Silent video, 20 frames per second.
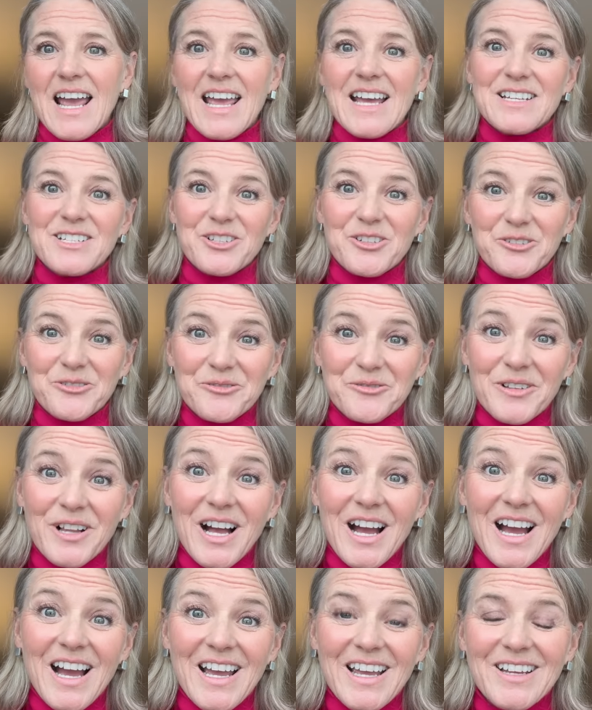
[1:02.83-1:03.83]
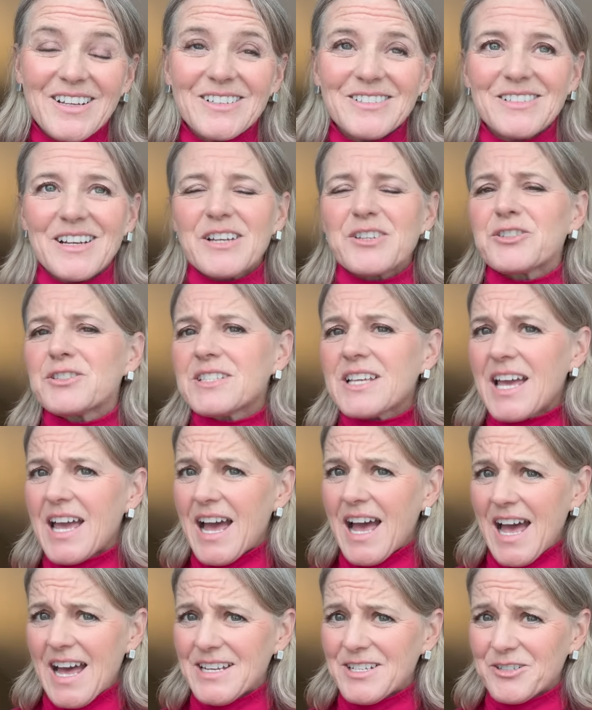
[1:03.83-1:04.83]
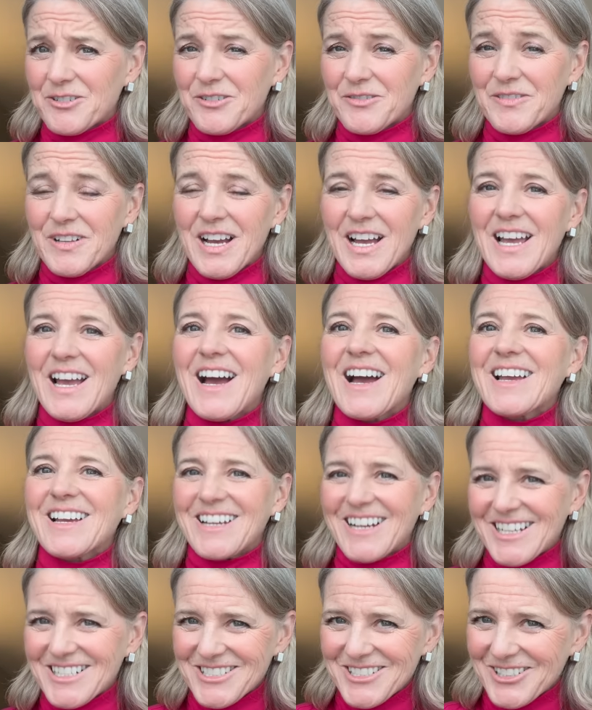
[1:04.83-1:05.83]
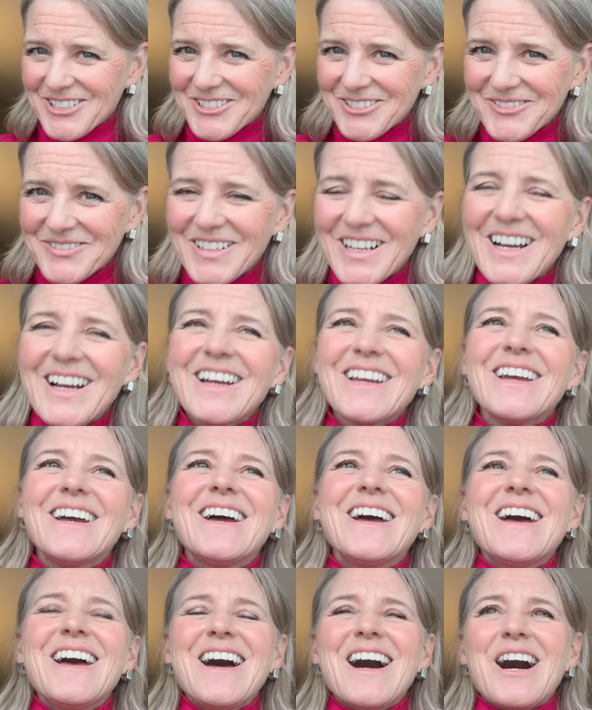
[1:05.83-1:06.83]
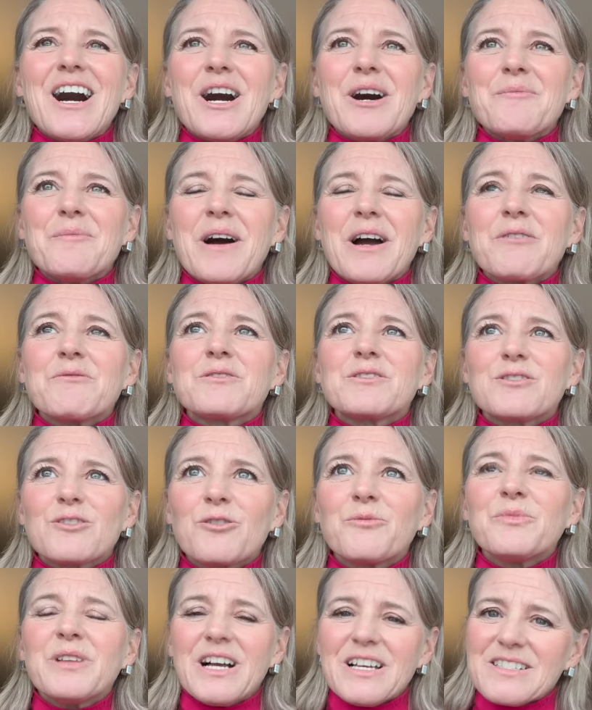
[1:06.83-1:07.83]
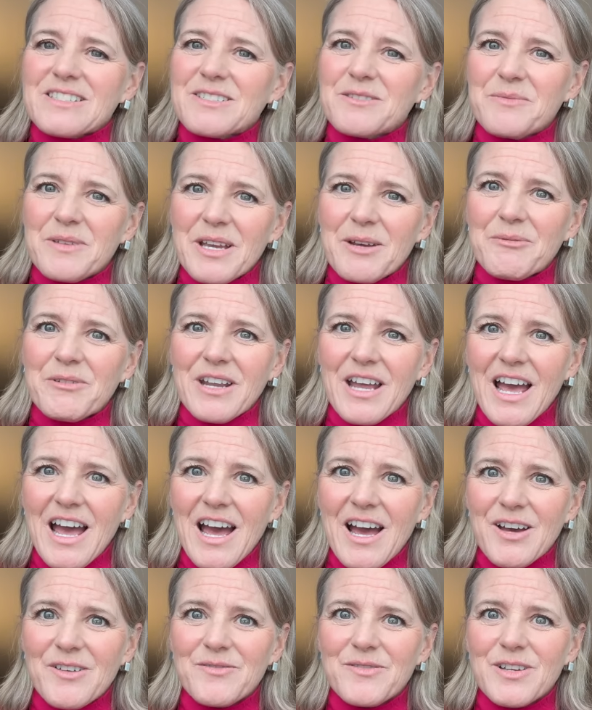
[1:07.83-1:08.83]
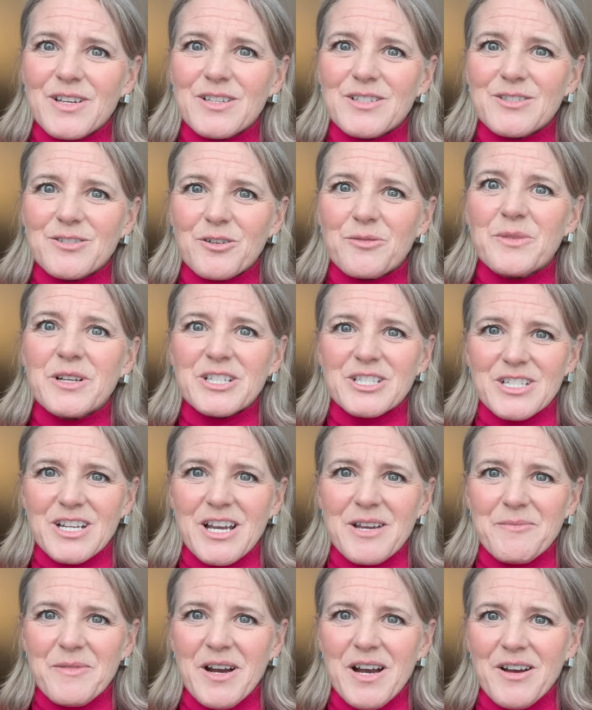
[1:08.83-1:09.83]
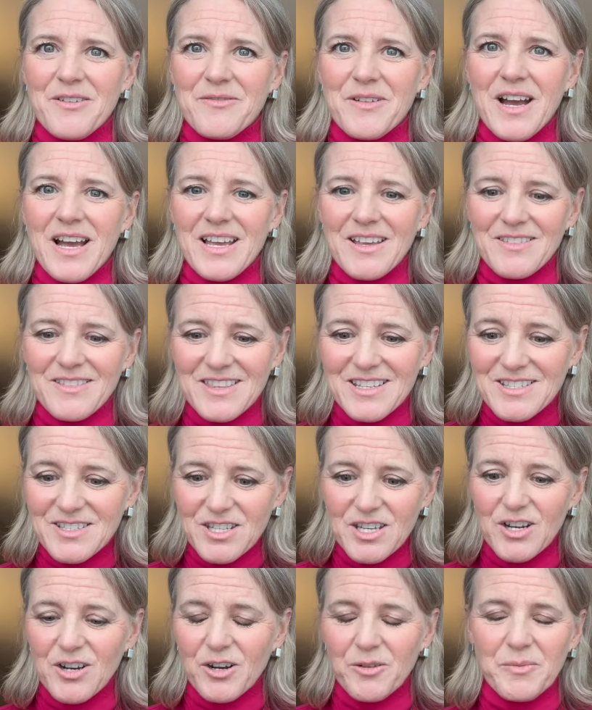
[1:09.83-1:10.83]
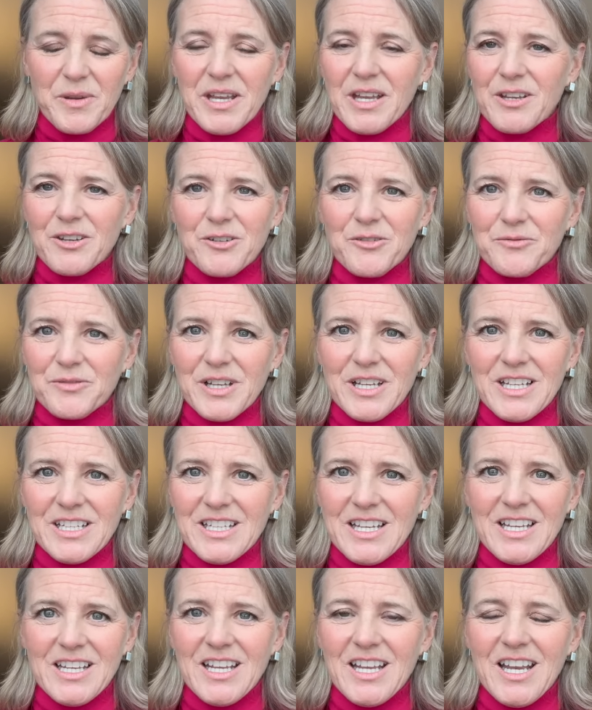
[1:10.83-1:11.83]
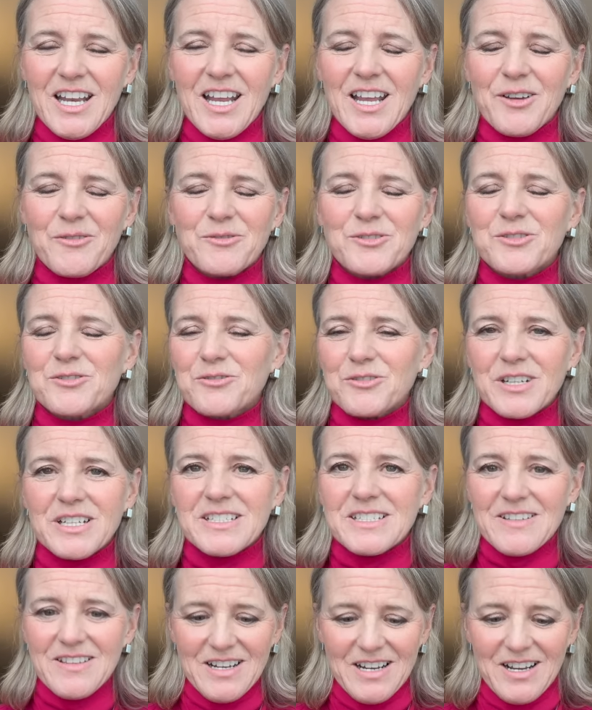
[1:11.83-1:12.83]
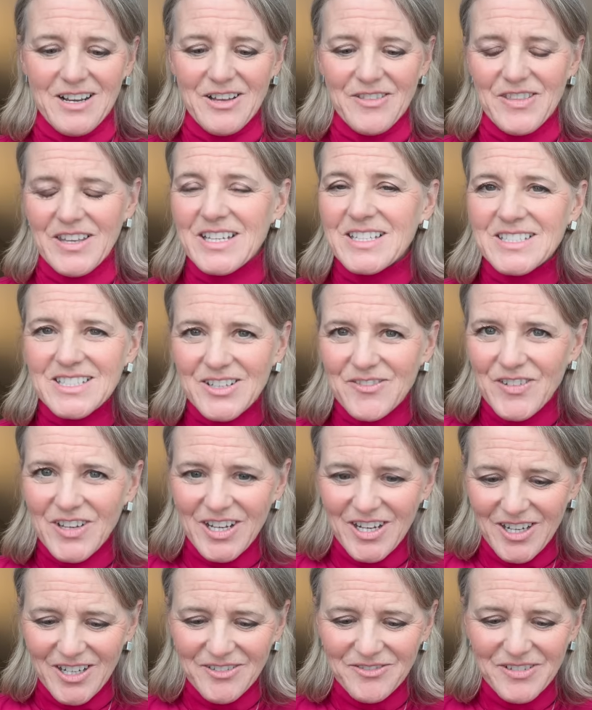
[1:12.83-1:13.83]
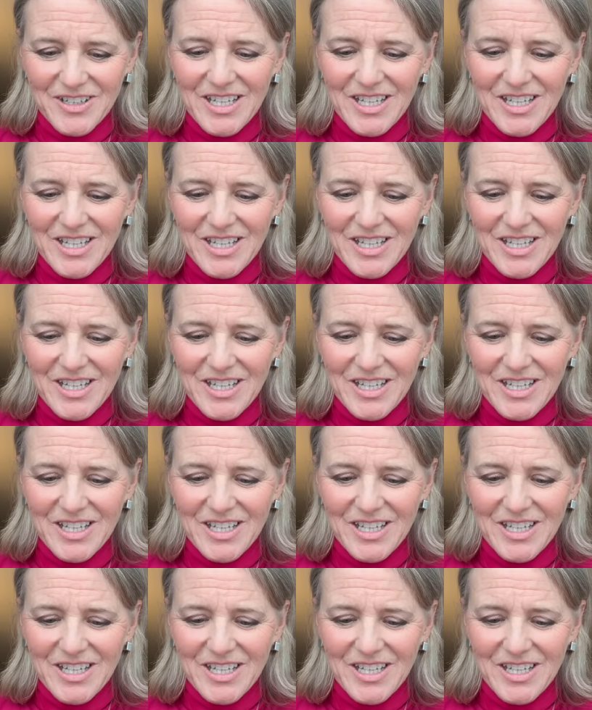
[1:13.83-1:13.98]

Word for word: had to go fly. I shouldn't say I had to go fly, I got to go fly. Um, I was so blessed to be able to have so much time off. I this year, being a new flight attendant, it was crazy that I got Thanksgiving off,